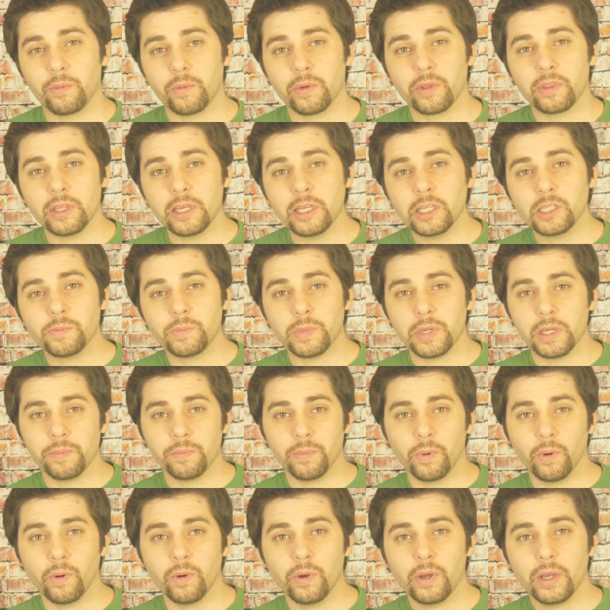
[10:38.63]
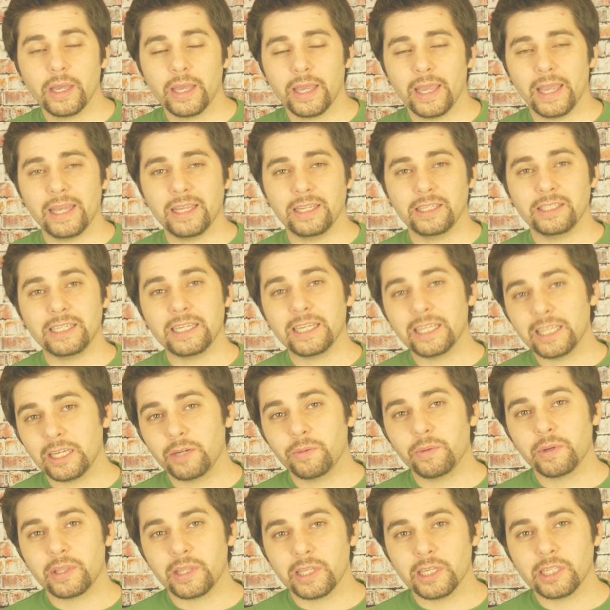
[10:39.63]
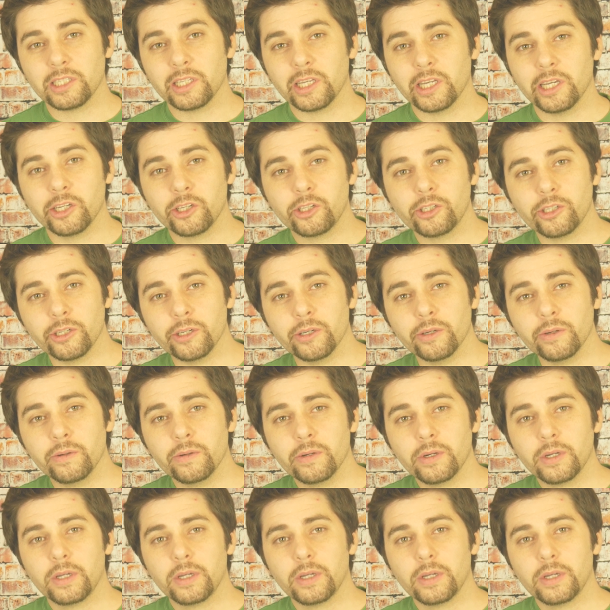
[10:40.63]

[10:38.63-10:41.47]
with these people in dealing with this issue.